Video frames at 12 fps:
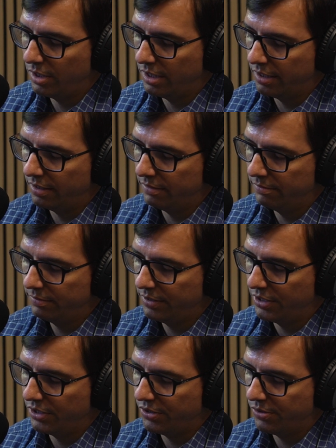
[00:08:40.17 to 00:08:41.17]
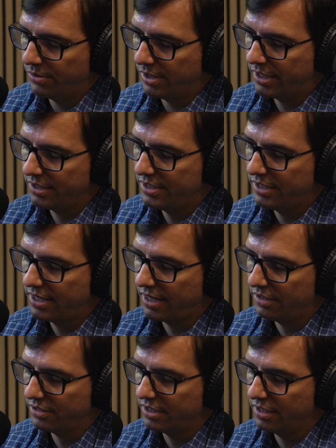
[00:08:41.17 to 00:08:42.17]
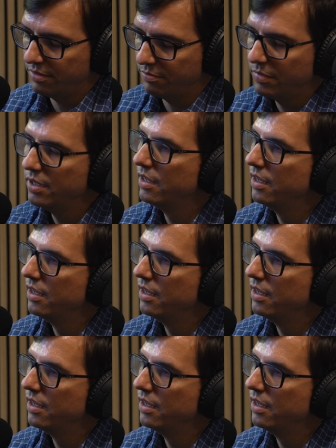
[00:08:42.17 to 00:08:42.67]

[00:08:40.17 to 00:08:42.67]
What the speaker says: I see calcium,